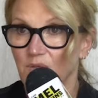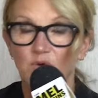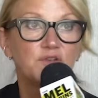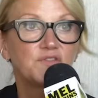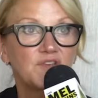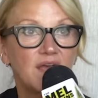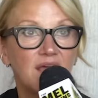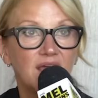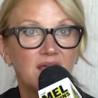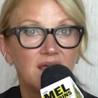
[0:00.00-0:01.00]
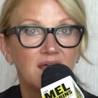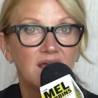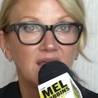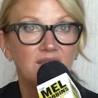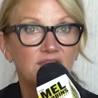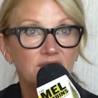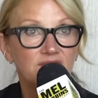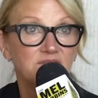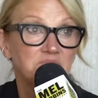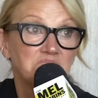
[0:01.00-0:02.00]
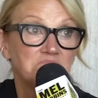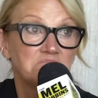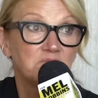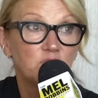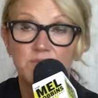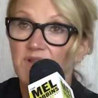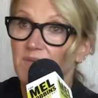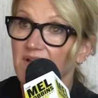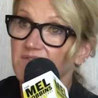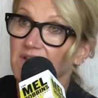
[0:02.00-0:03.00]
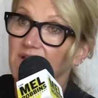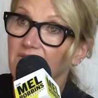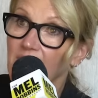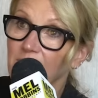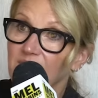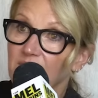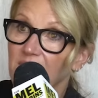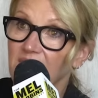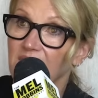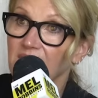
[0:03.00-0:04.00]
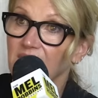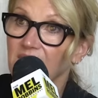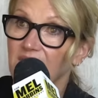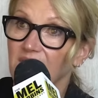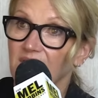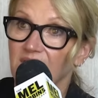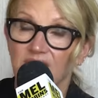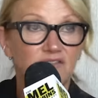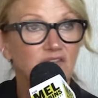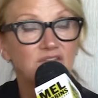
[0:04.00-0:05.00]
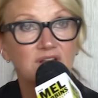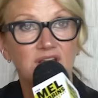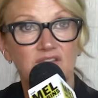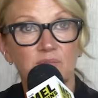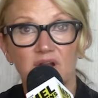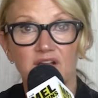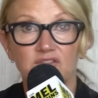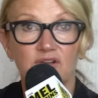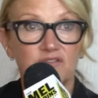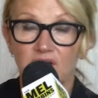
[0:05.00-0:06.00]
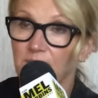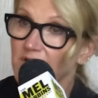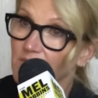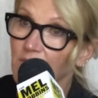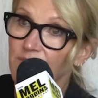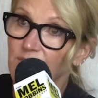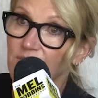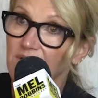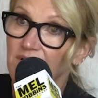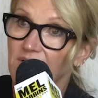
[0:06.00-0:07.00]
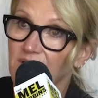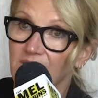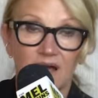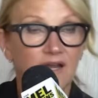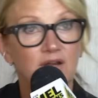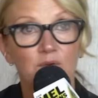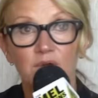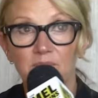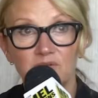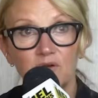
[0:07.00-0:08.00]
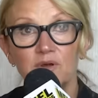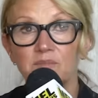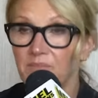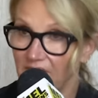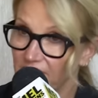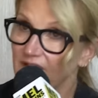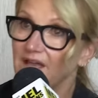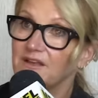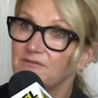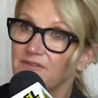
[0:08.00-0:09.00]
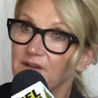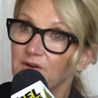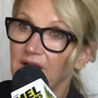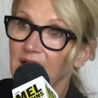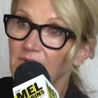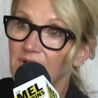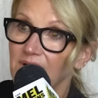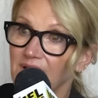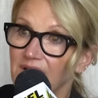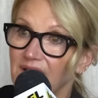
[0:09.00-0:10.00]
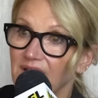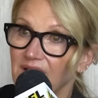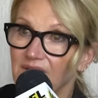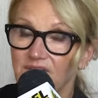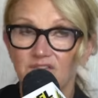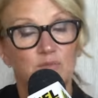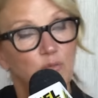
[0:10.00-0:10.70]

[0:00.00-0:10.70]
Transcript: where you say, this could be the best thing that ever happens to me. This isn't easy, but I trust that I'm going to grow through it. I don't know what I'm doing, but I think I can figure it out. This